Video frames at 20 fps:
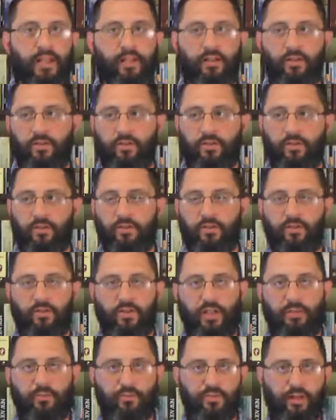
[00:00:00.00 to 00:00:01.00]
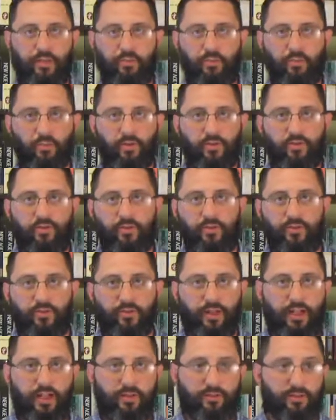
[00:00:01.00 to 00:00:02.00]
I couldn't have turned to James chapter 1 verse
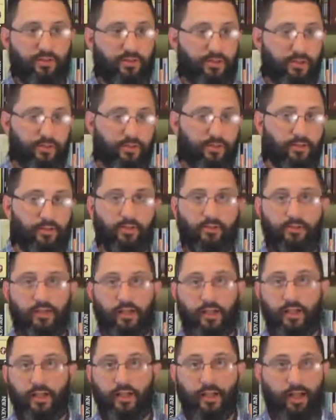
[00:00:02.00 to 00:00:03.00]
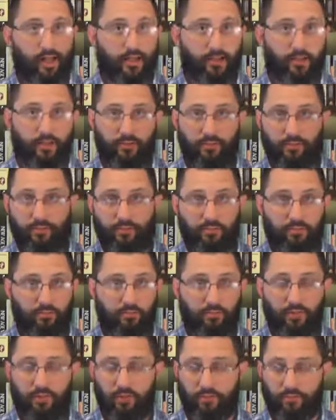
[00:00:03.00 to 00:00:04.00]
5 that says to do that. I couldn't have,
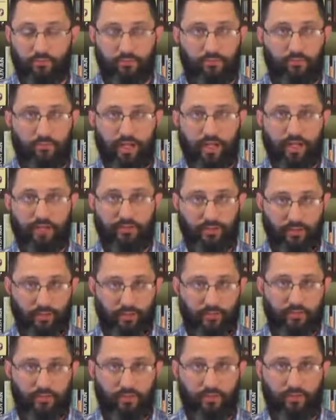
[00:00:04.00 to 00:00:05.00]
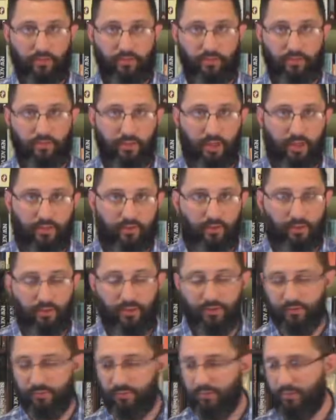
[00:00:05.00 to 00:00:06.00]
you know, asking for God for
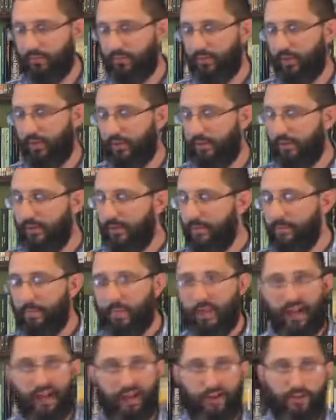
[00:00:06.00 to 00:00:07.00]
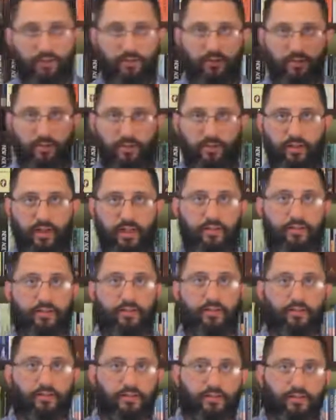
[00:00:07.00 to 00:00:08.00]
wisdom, saying, I couldn't have turned to that
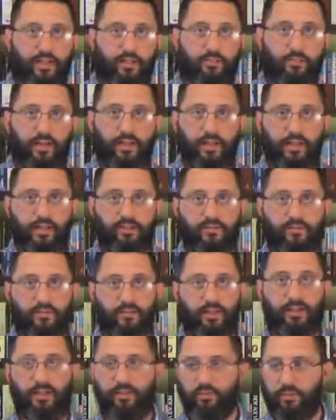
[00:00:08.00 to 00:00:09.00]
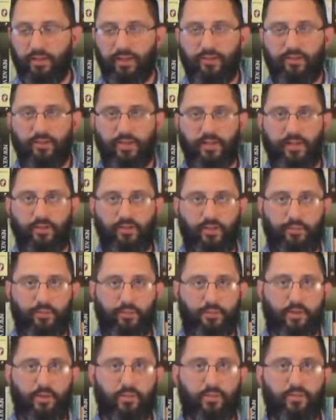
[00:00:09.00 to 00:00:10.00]
thing to save my life. I didn't even believe the King
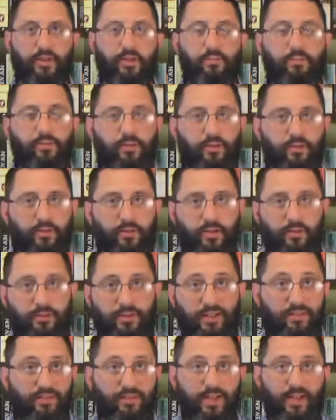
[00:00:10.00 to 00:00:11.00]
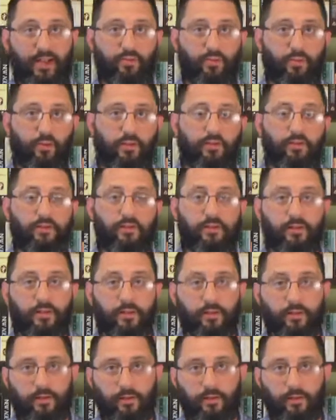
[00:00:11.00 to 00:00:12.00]
James Bible at that point in time. Didn't even have one.
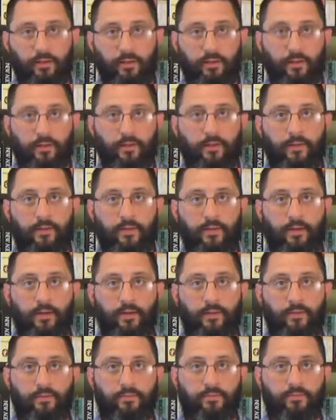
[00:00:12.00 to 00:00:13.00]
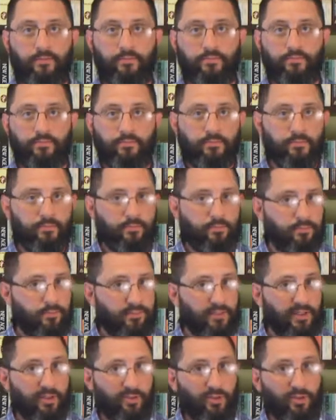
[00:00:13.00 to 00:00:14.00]
You know?
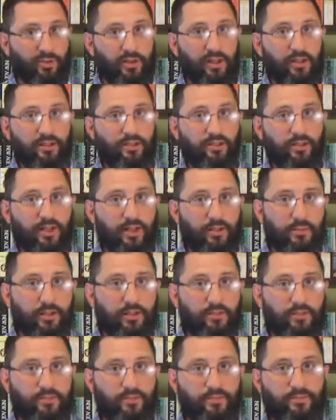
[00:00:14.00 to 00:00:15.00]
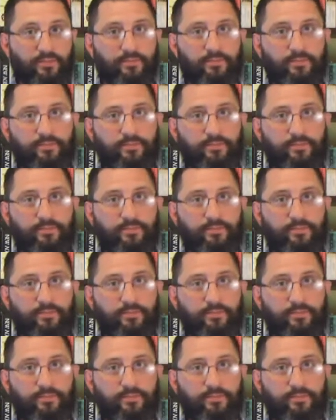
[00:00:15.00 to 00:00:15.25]
Look what God's got me to.